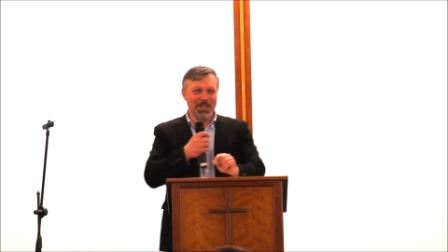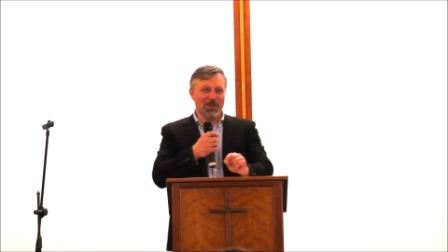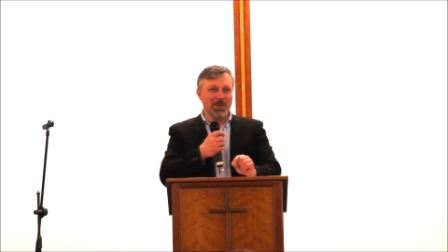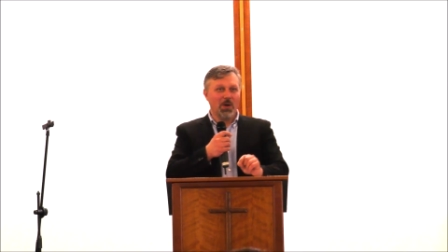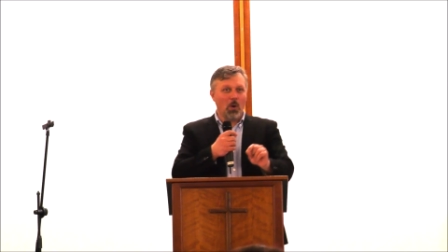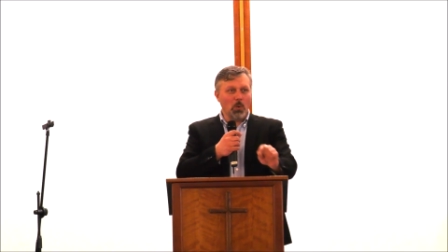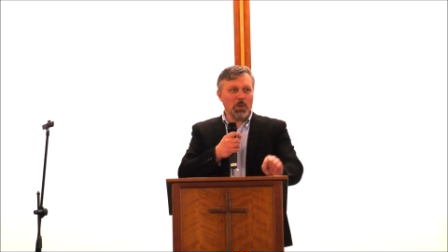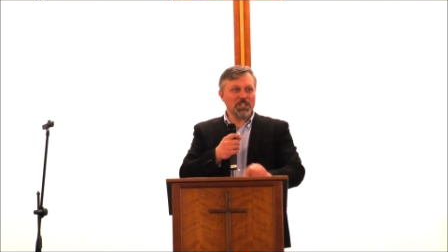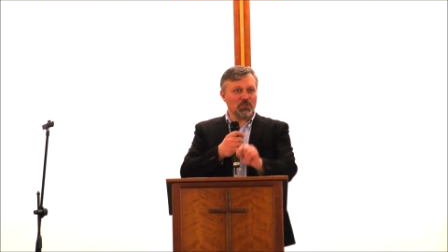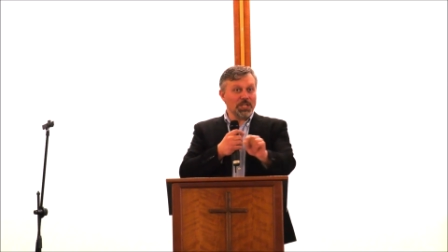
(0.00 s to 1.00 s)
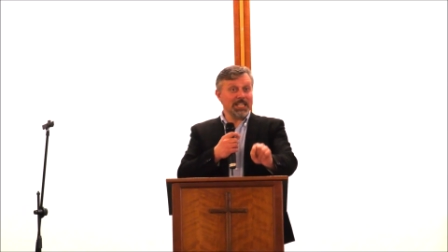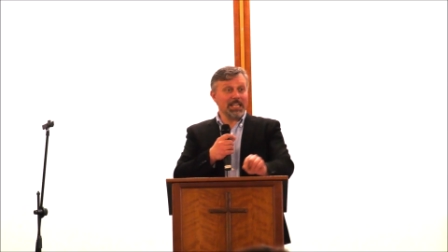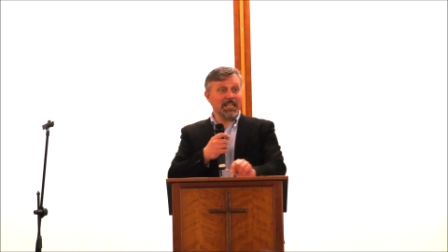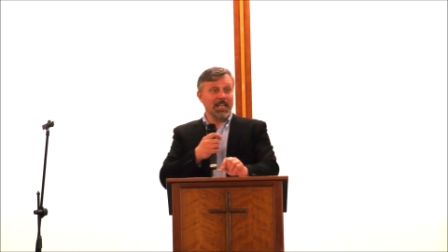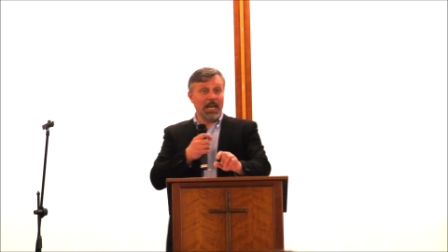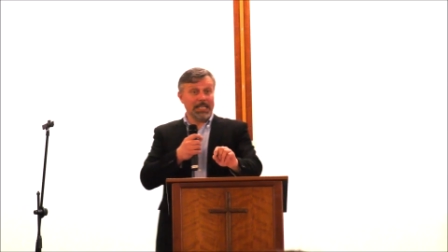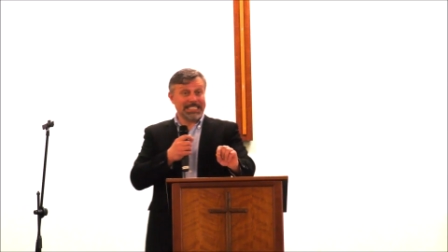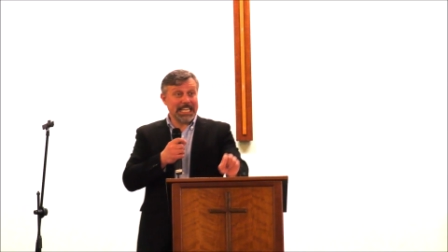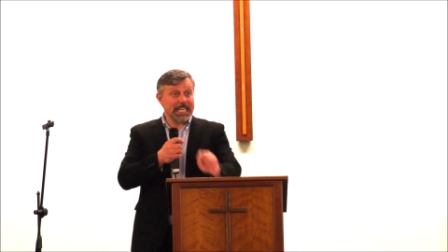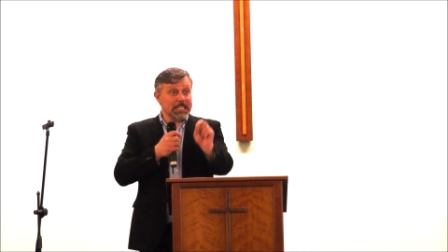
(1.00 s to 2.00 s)
you know, always reading
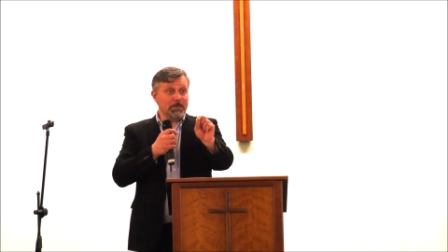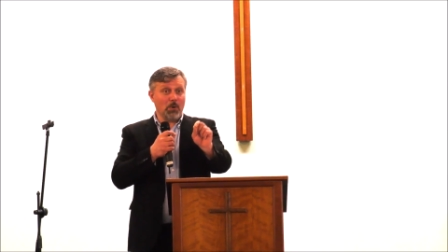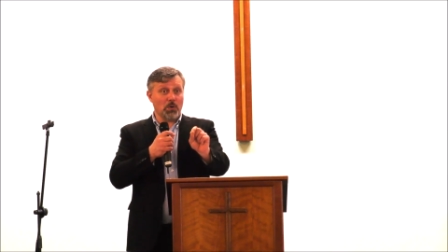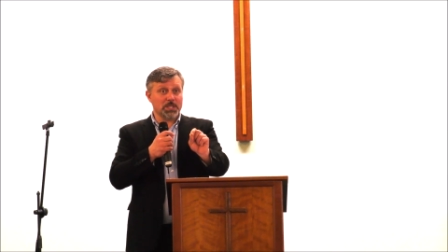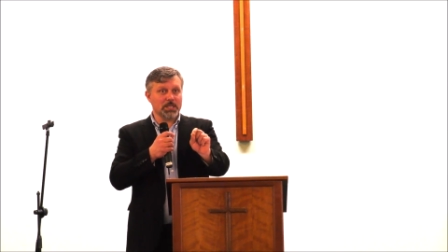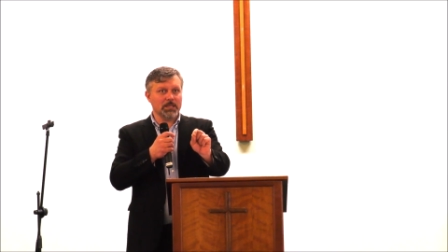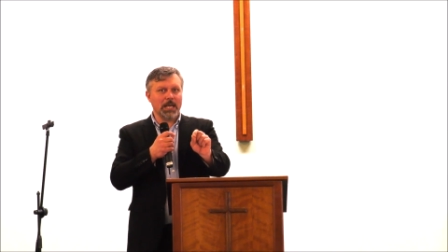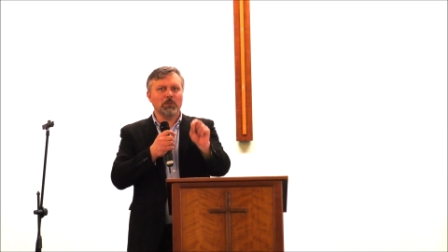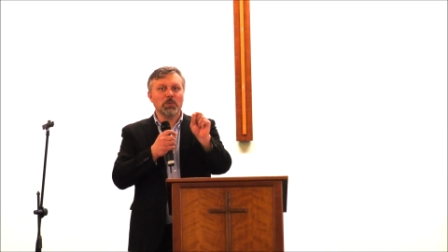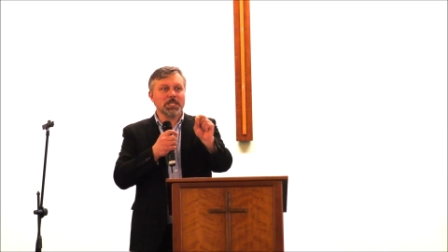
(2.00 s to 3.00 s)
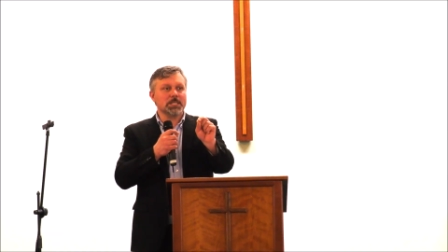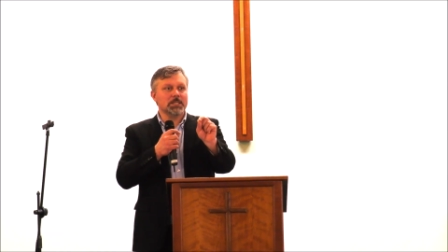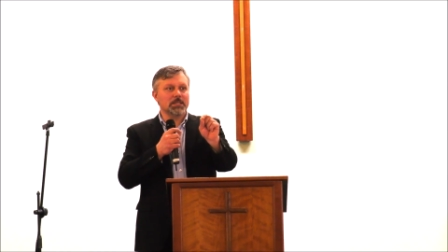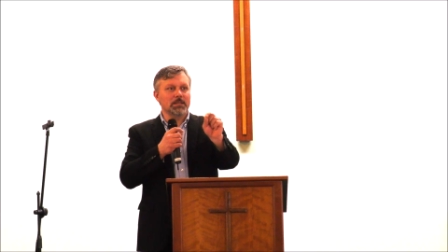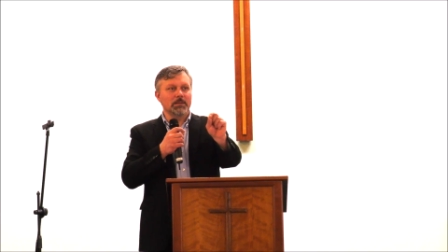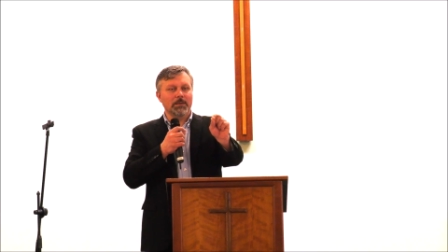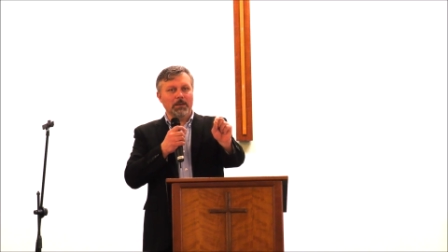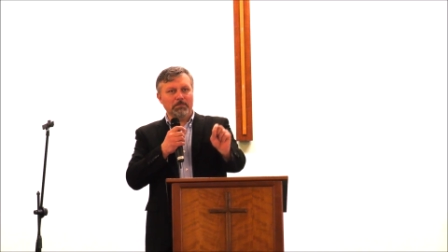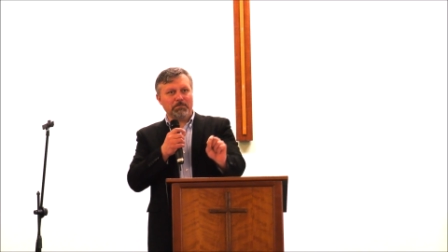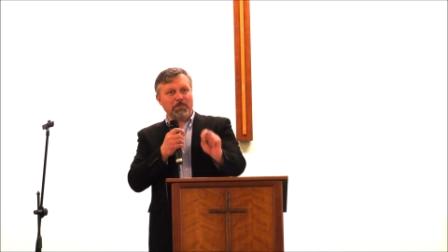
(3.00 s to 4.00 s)
and ticking the box. That was
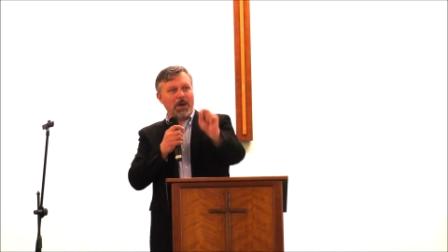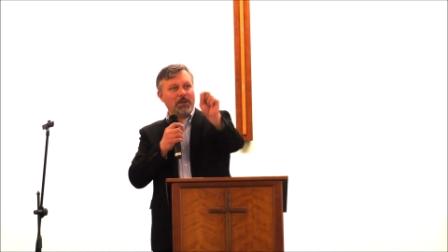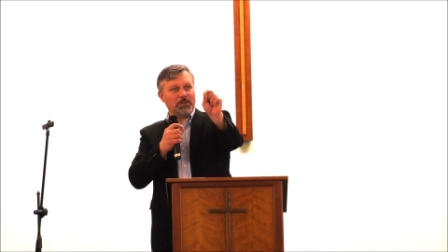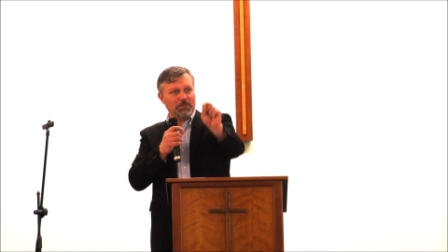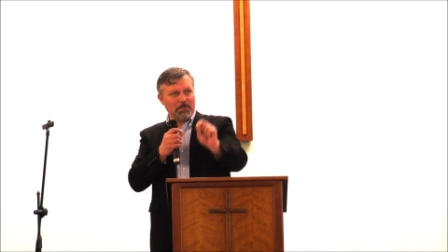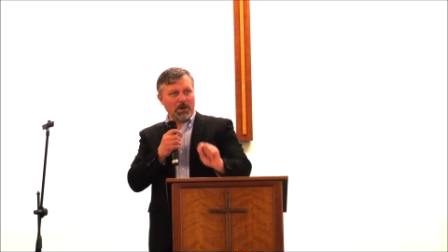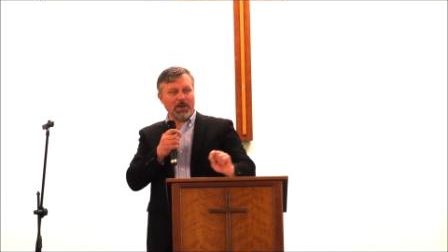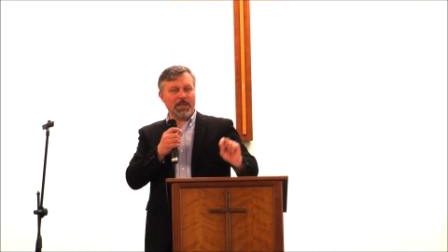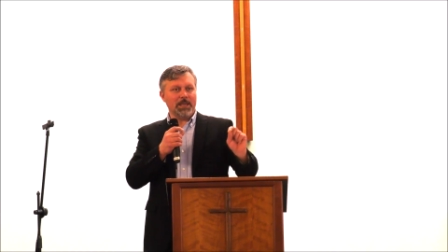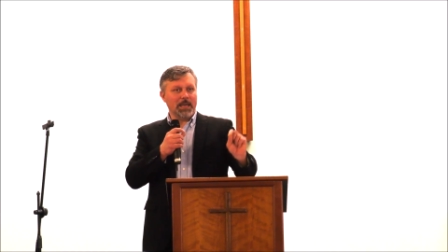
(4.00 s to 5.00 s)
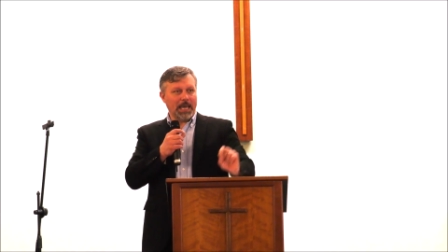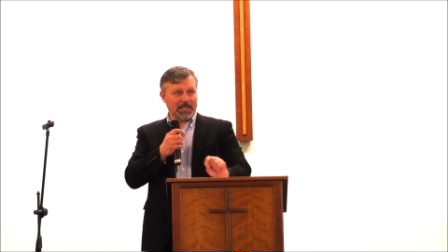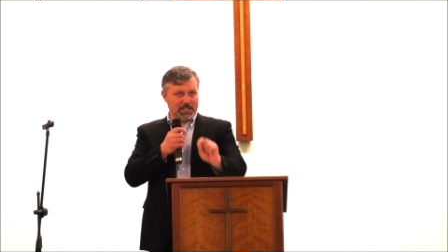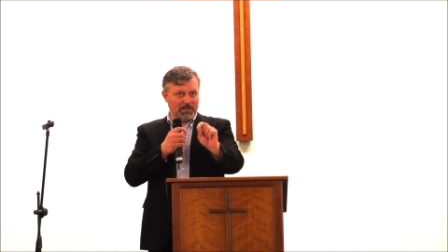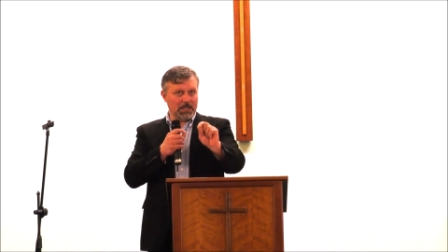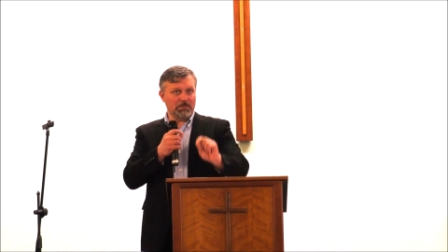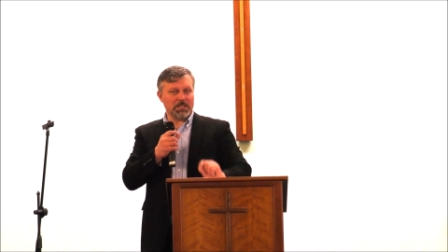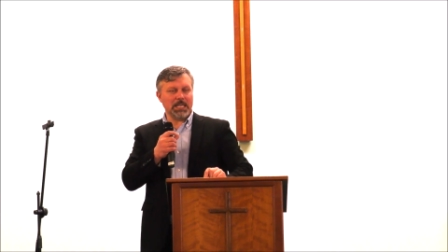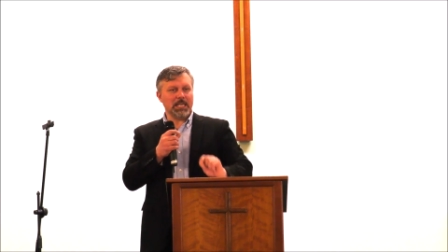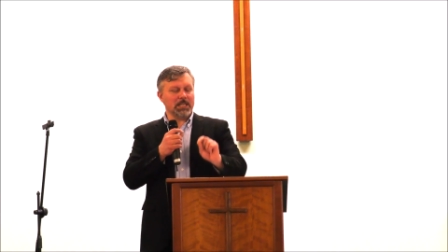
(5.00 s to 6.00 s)
part of my activity,
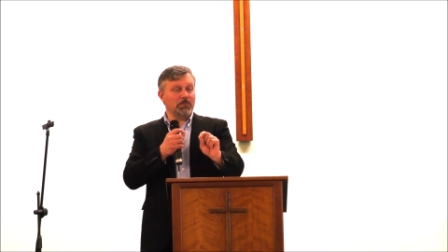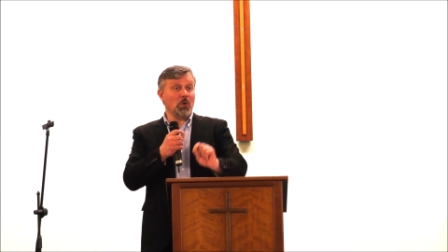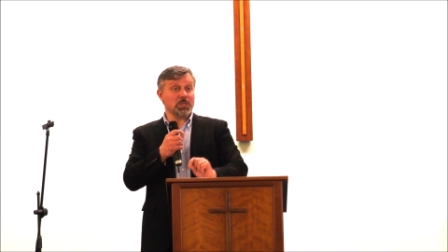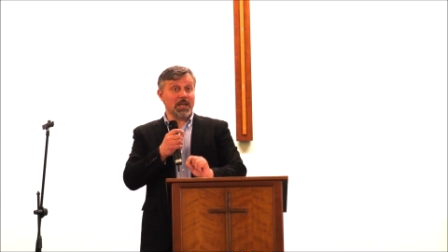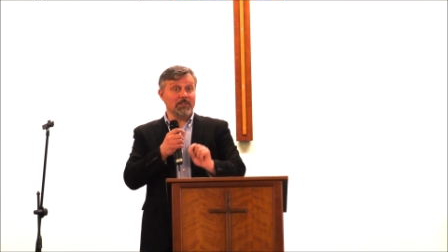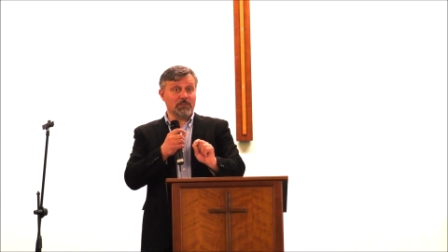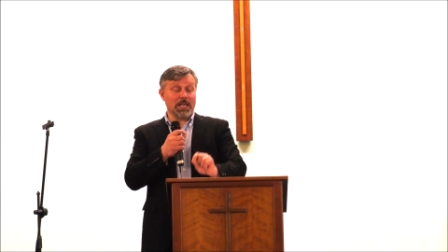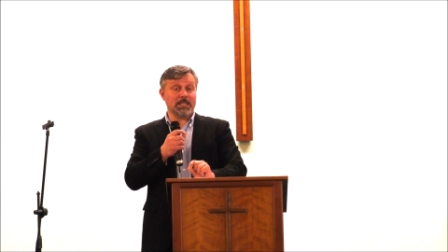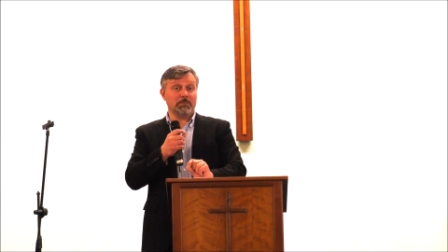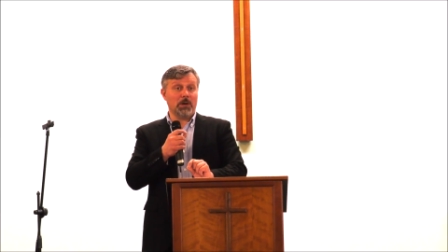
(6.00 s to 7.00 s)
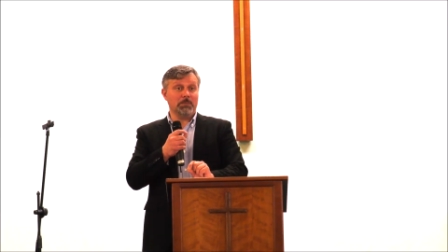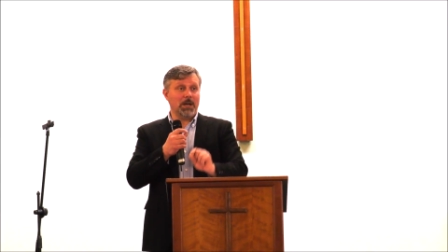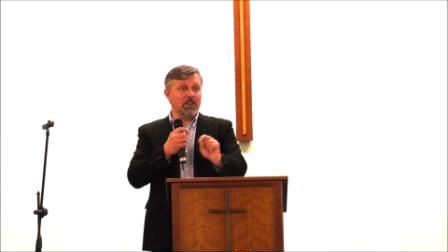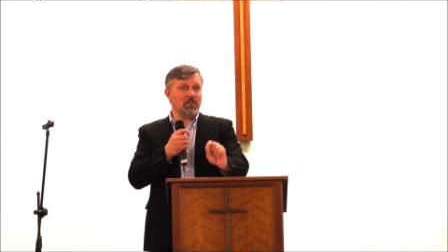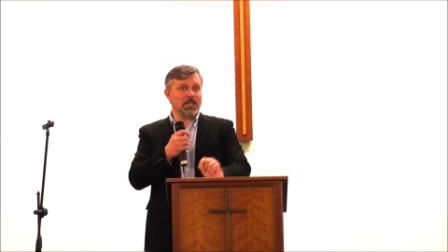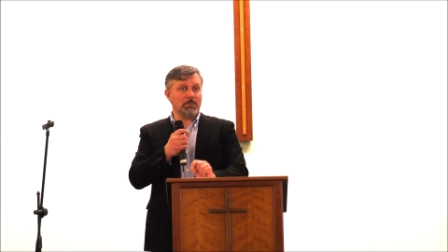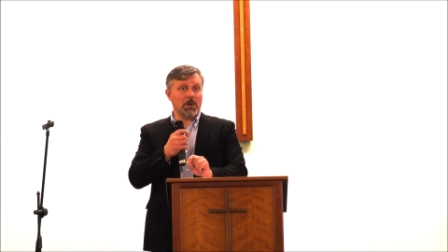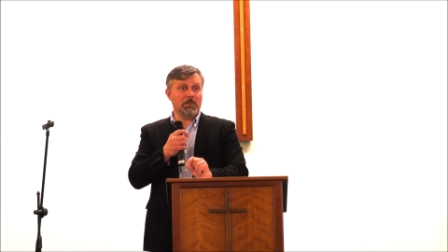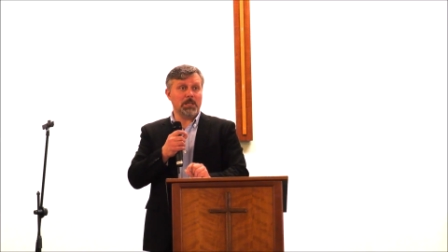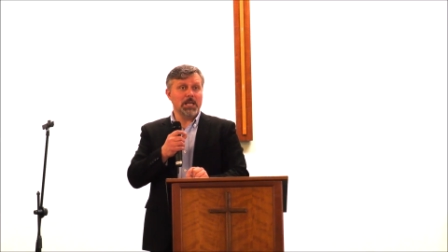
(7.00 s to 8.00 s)
ticking the box. I've read the Bible, I've read the
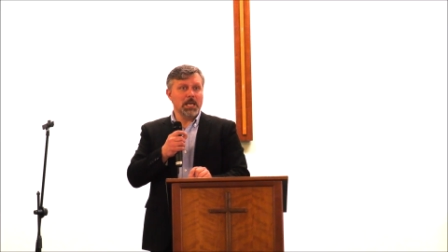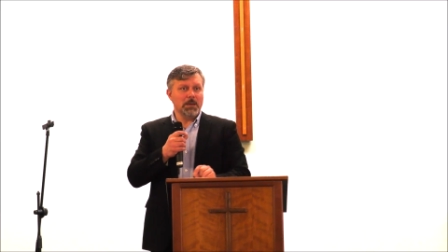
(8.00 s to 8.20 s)
Bible.